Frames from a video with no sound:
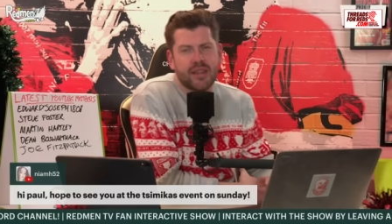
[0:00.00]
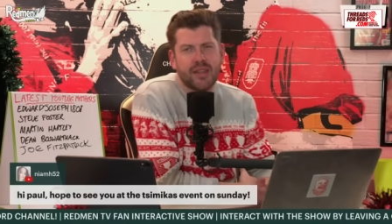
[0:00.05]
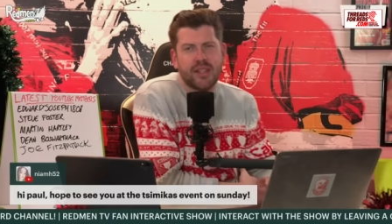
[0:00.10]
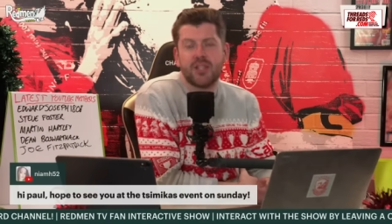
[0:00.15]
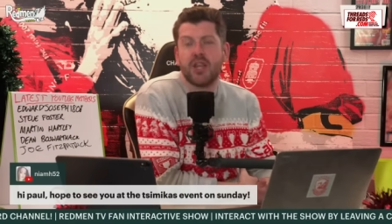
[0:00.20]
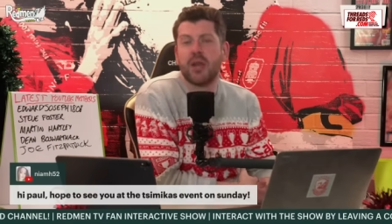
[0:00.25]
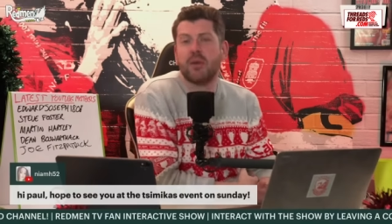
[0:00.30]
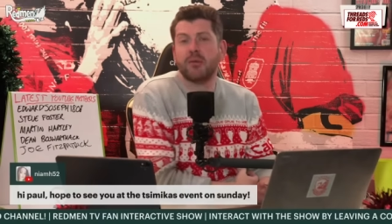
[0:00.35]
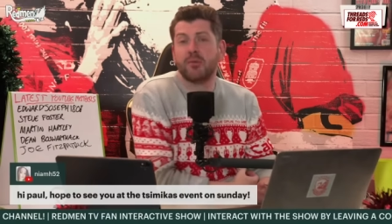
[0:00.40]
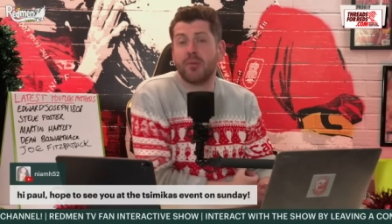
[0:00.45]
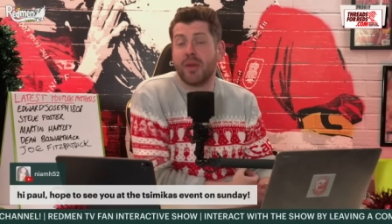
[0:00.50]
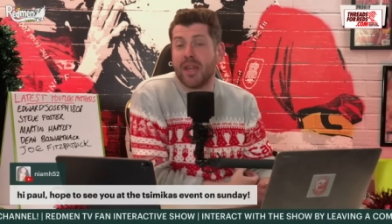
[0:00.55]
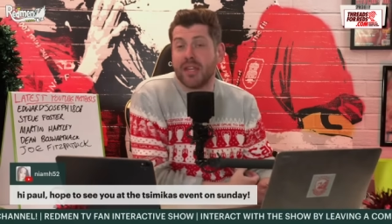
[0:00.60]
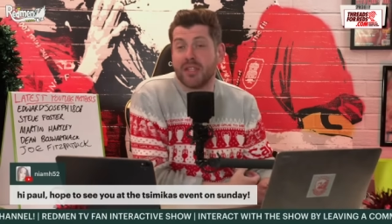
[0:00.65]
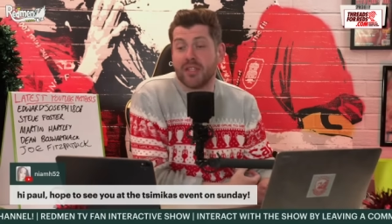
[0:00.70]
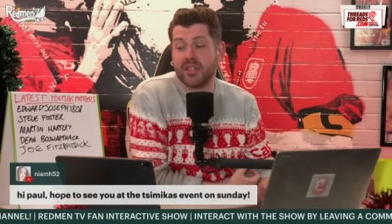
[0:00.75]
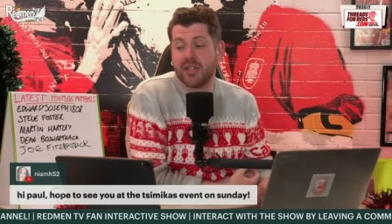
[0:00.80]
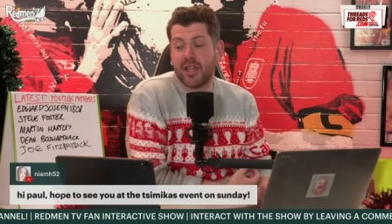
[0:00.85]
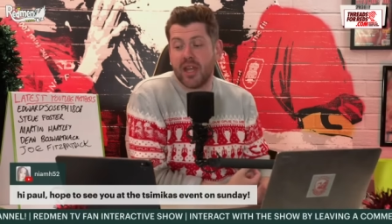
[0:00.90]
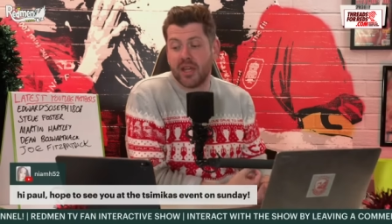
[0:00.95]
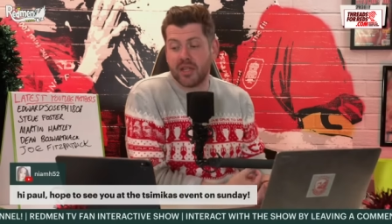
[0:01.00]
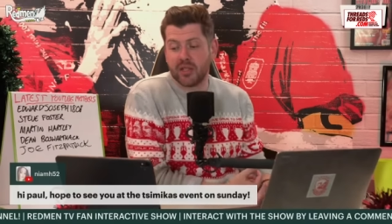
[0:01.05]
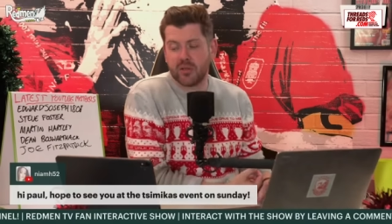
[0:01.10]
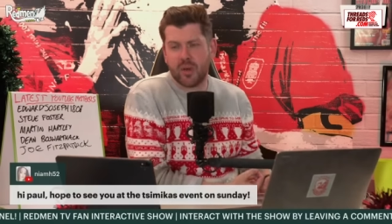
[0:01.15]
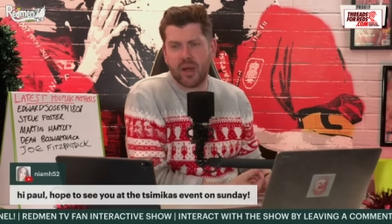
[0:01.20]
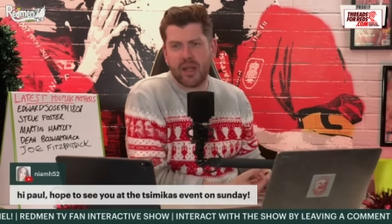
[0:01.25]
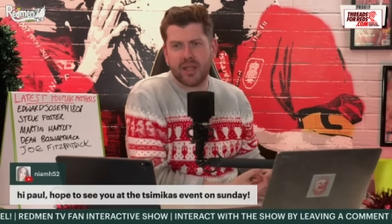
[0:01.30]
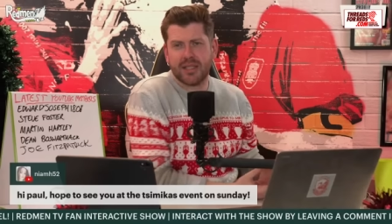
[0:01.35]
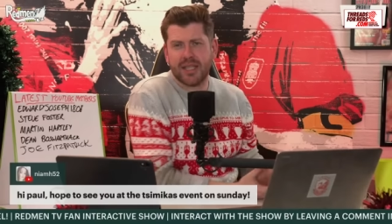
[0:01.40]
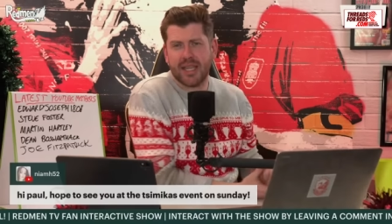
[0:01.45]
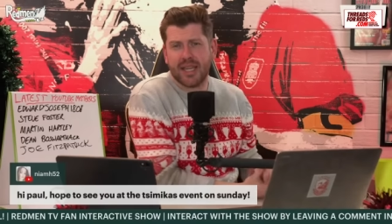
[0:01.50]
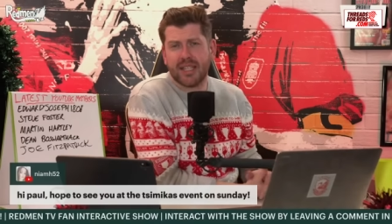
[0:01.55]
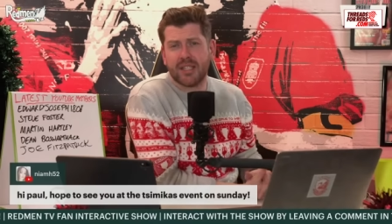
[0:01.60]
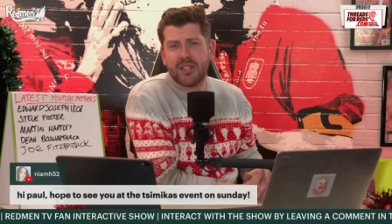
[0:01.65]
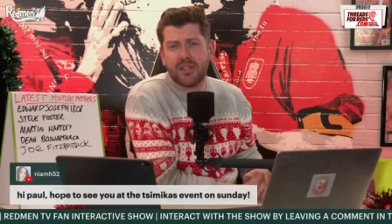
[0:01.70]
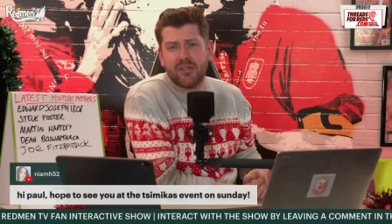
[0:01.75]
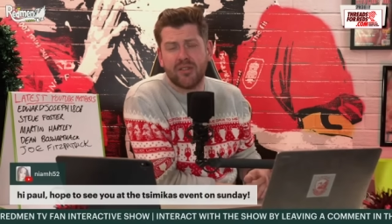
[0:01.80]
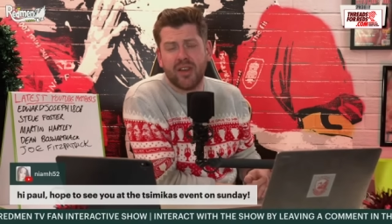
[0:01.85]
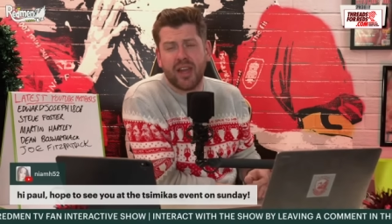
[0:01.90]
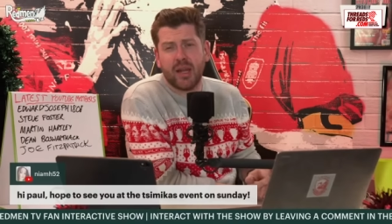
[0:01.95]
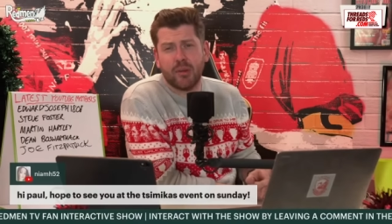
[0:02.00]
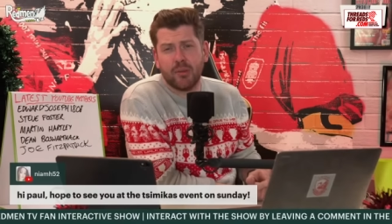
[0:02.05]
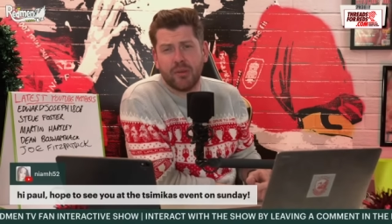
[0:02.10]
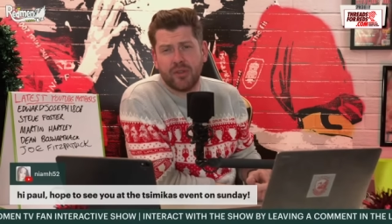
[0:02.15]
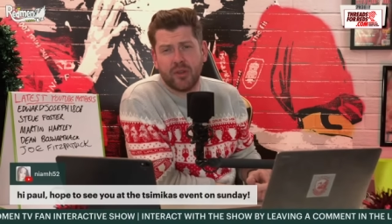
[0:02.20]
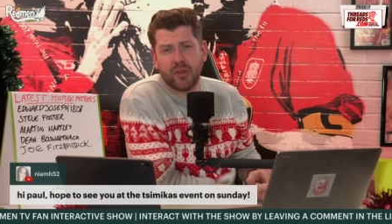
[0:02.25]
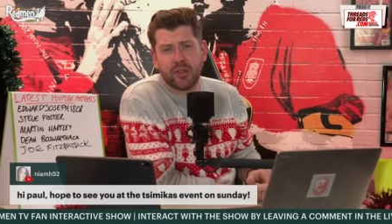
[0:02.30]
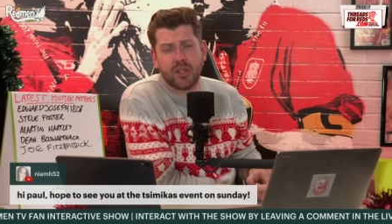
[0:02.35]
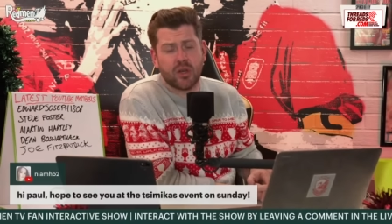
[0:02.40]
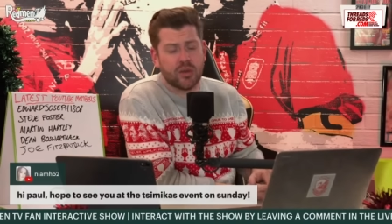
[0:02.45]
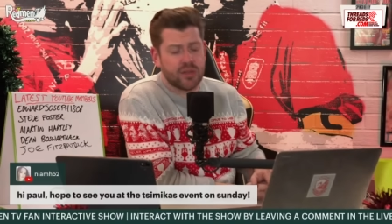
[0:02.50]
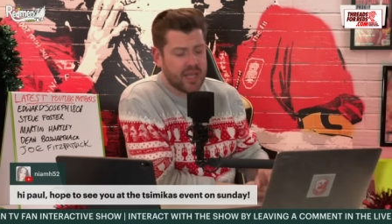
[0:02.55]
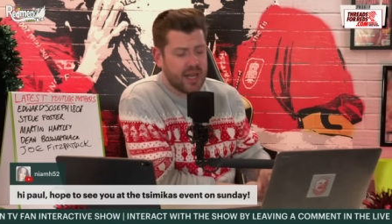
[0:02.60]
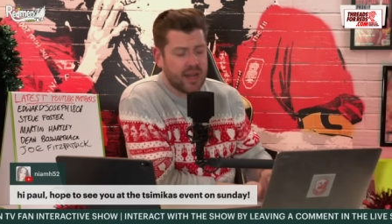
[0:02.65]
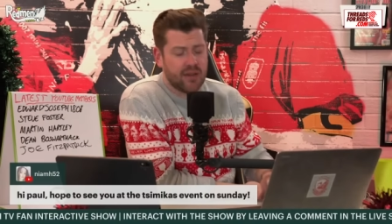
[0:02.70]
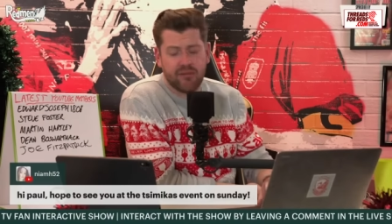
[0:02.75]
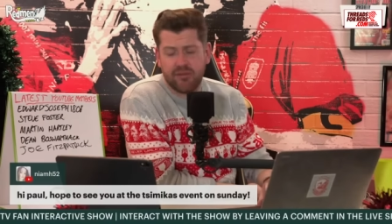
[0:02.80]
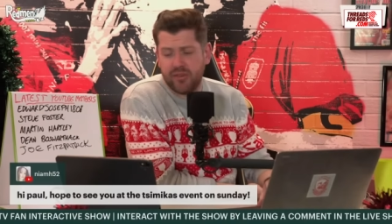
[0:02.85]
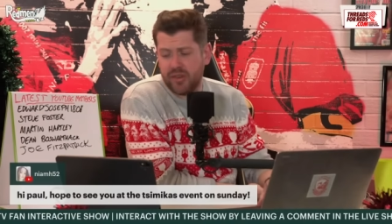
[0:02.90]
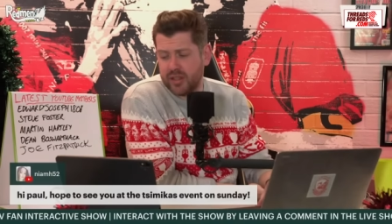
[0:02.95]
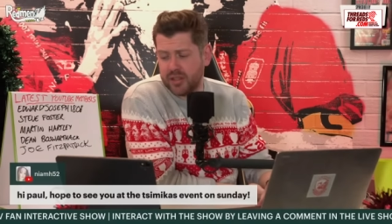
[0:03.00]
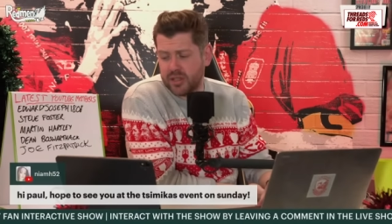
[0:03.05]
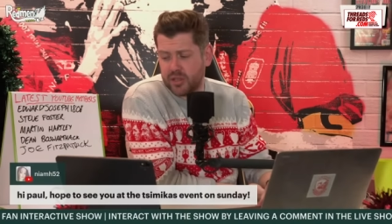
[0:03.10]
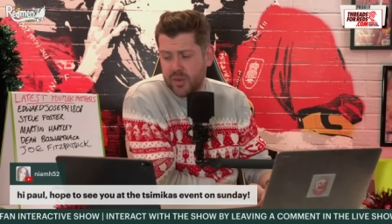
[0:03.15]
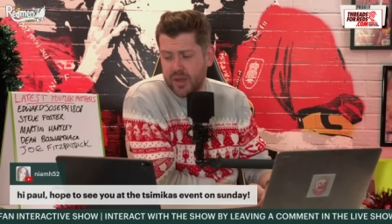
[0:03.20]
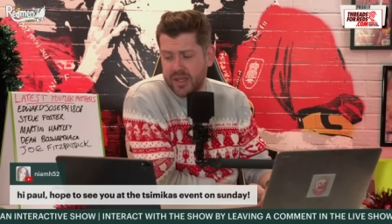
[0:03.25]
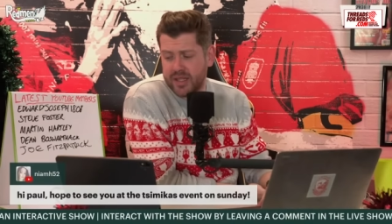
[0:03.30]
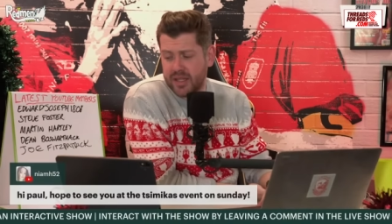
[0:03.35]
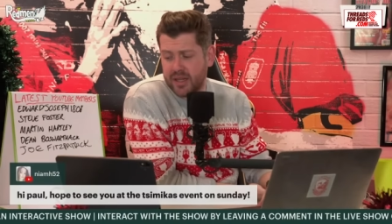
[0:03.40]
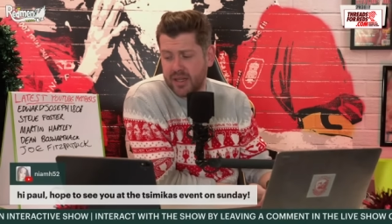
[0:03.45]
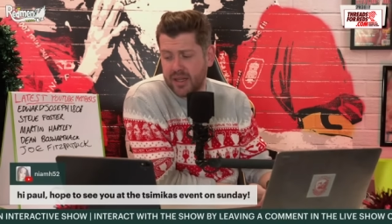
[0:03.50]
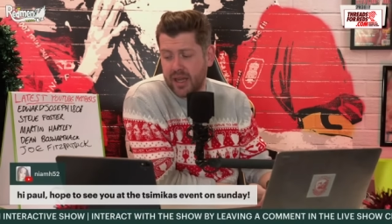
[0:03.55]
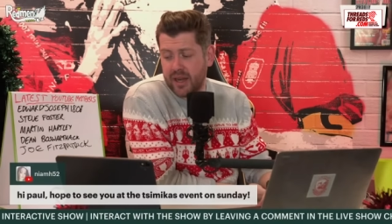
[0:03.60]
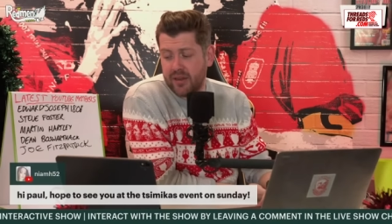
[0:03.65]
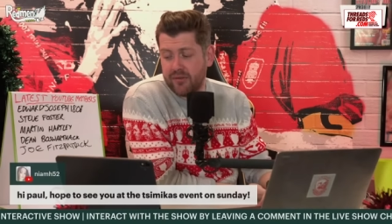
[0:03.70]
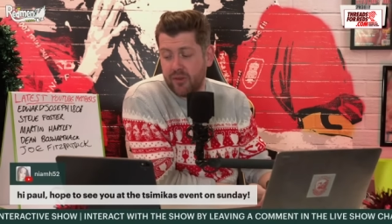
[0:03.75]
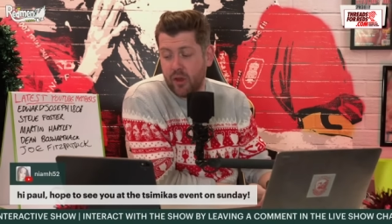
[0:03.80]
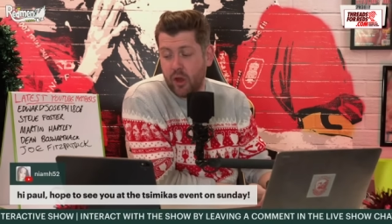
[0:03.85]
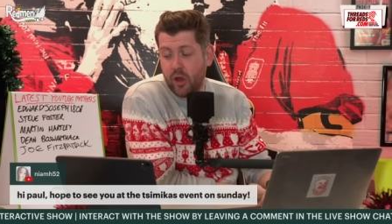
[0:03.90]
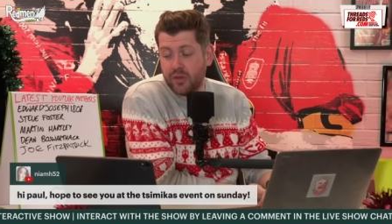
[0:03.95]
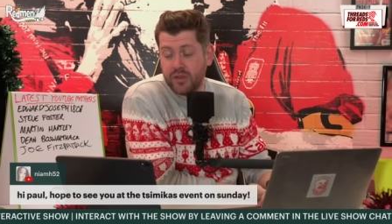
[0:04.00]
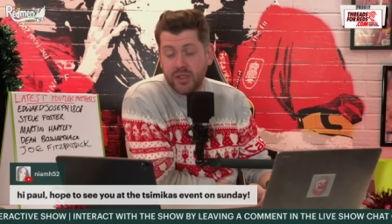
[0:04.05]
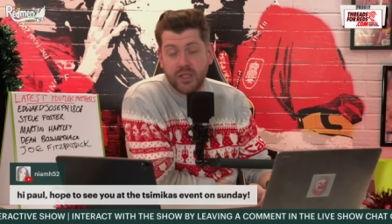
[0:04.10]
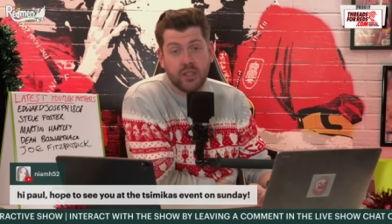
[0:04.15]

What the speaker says: I think James Pearce is there as well. Tickets are available if you go to Hotel Anfield's Twitter and get involved.